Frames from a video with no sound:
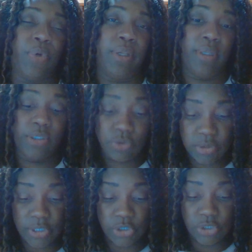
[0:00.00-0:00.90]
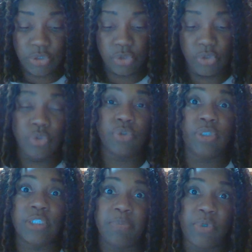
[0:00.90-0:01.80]
one, Introduction to
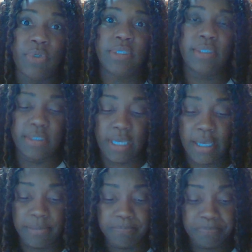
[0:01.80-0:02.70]
User Experience Design,